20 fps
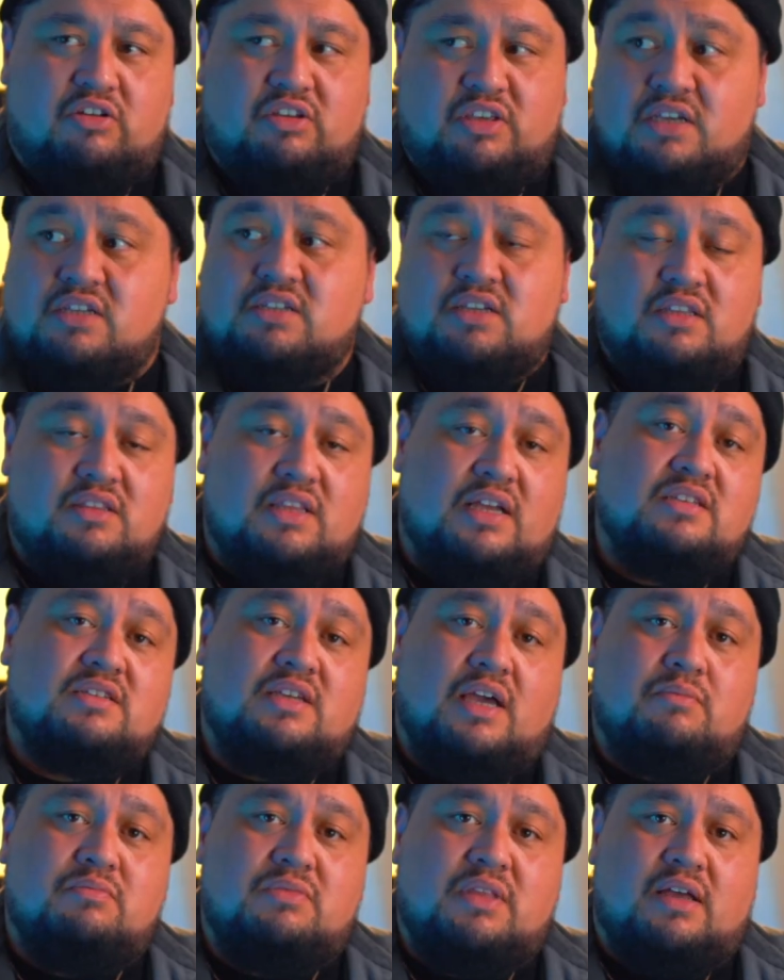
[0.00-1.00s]
yes, it does
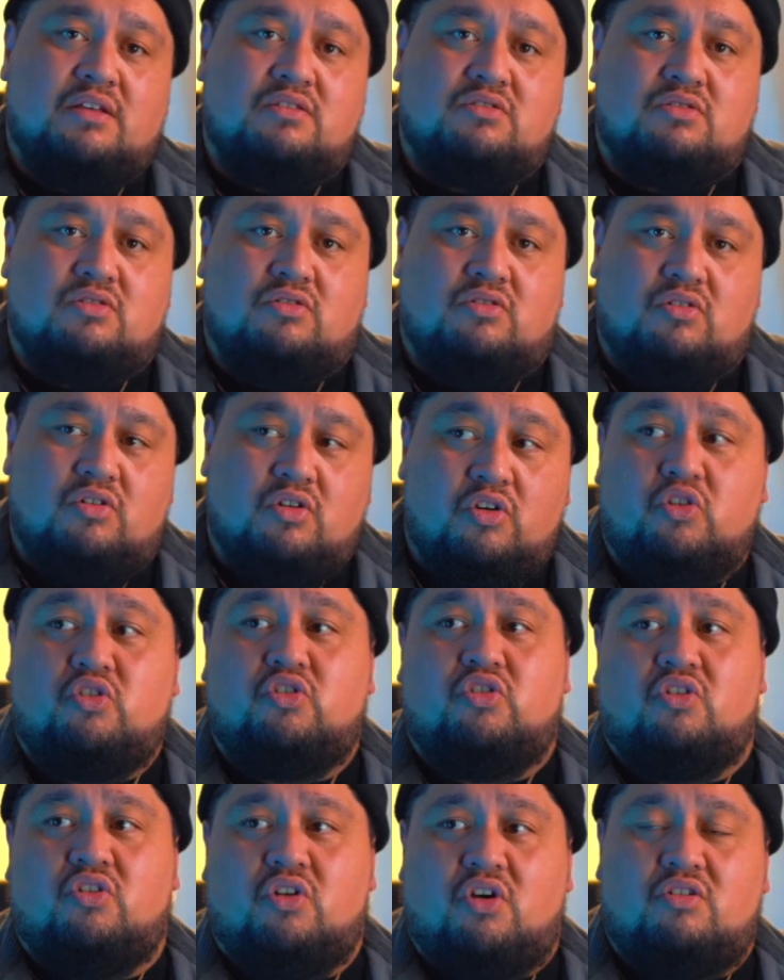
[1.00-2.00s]
come down to who
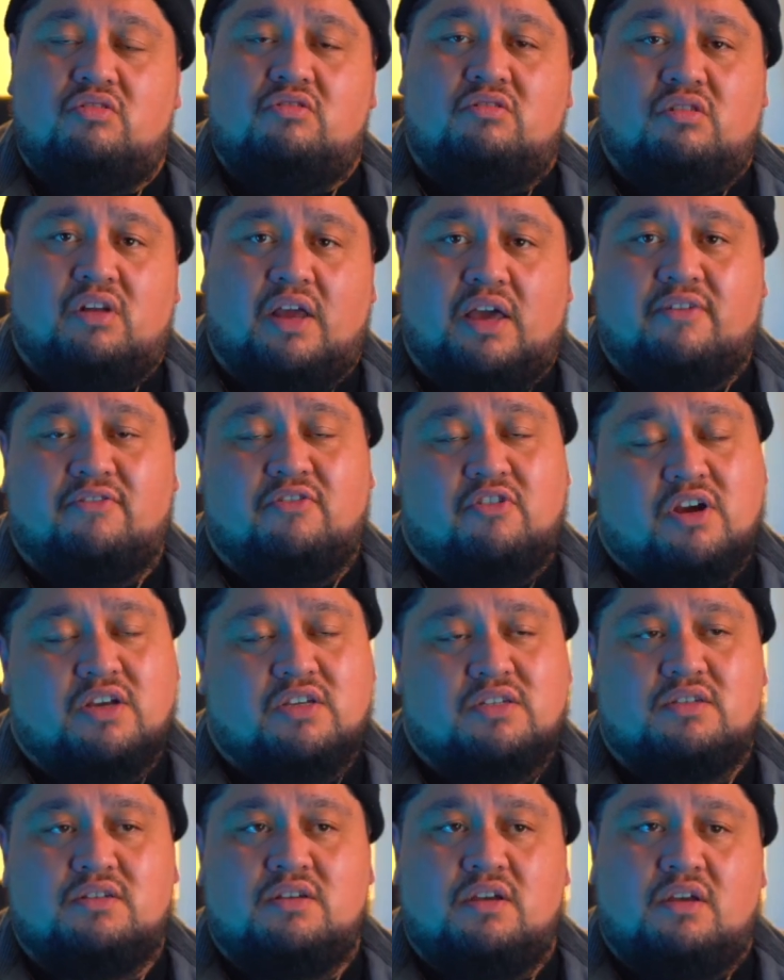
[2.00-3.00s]
you know. Like for
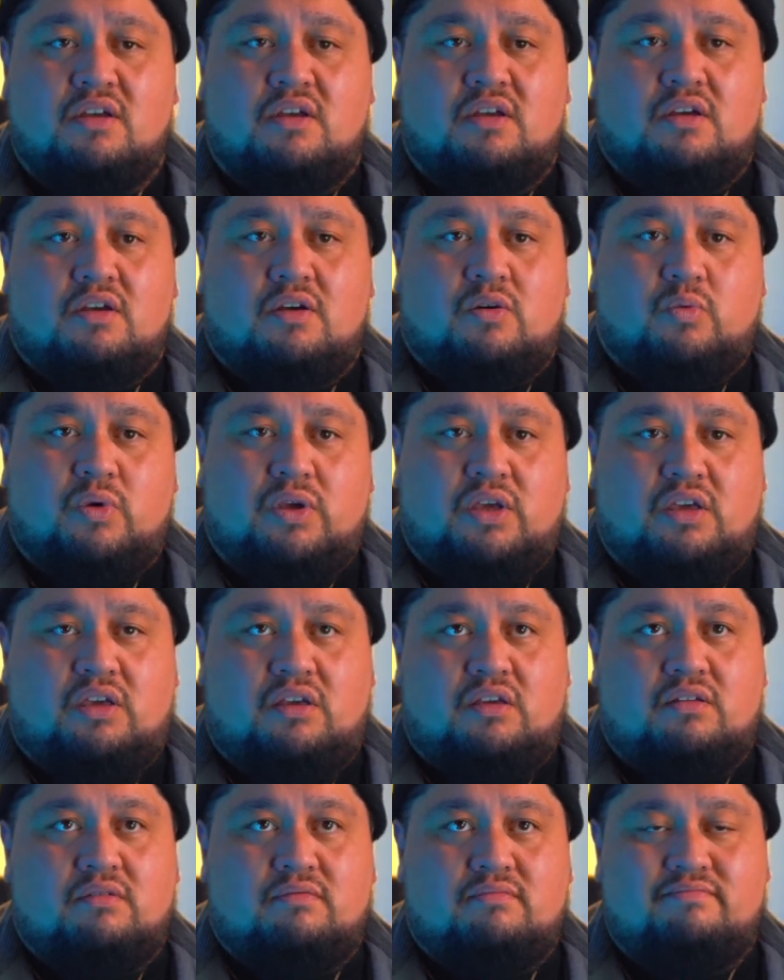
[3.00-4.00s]
us,
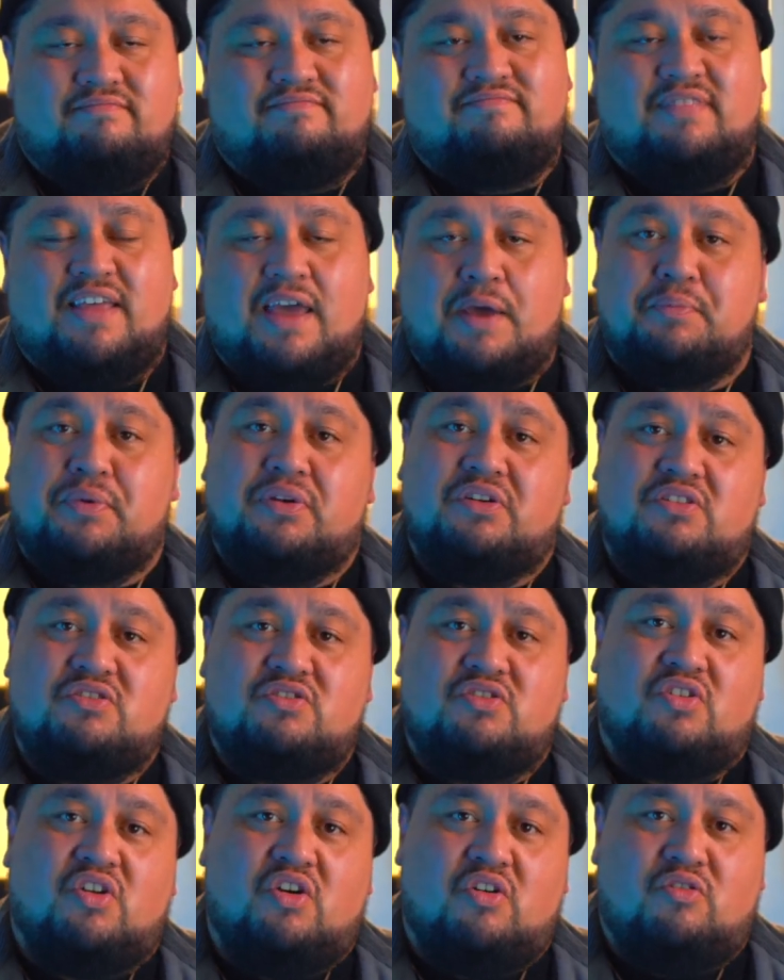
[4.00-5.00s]
we happened
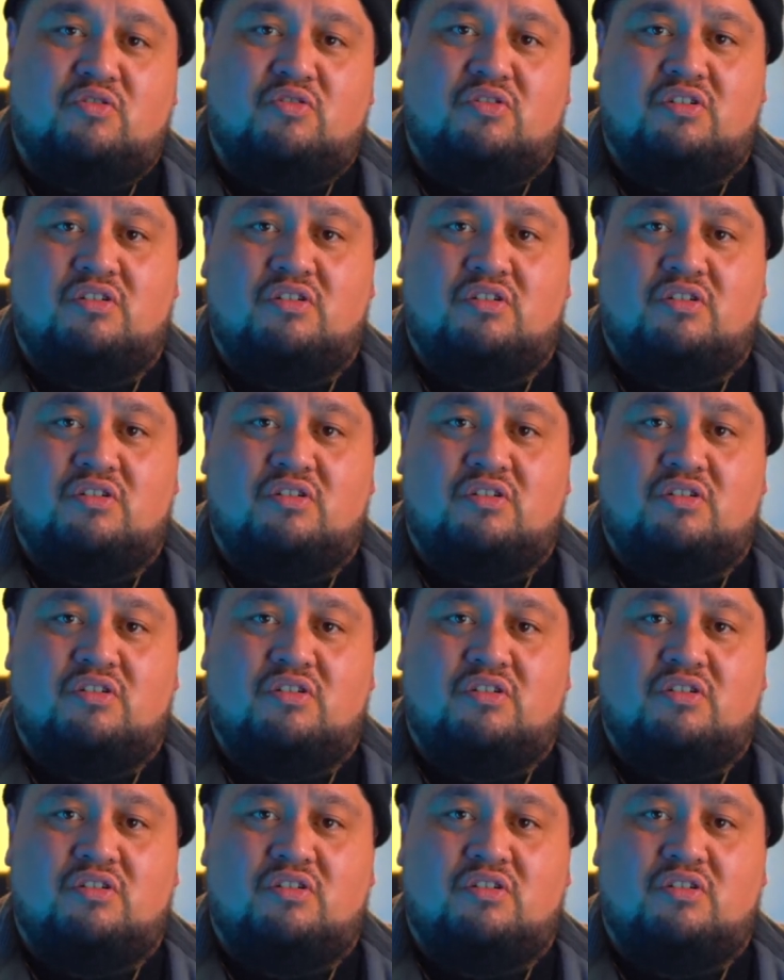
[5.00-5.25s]
to know